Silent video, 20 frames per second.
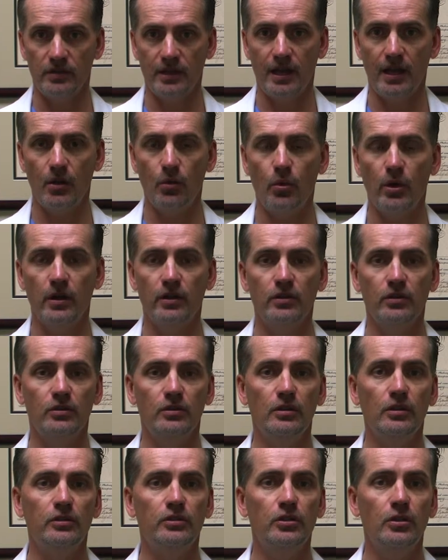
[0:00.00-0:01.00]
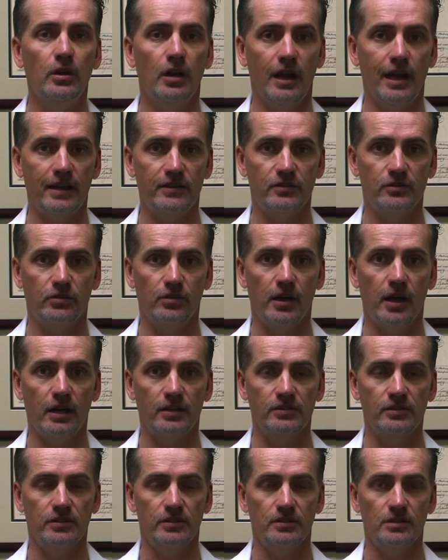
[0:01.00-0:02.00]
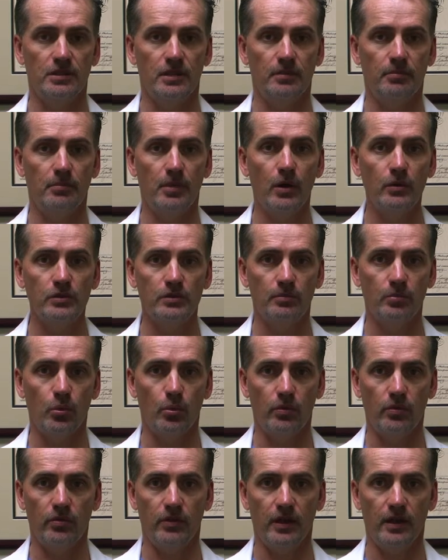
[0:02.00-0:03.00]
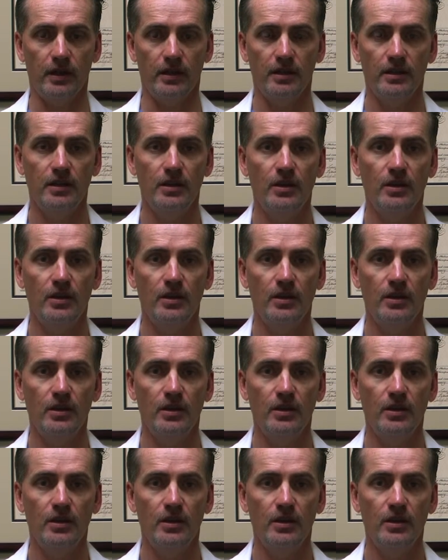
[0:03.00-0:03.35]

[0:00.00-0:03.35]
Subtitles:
How well you're utilizing your oxygen is the most important thing.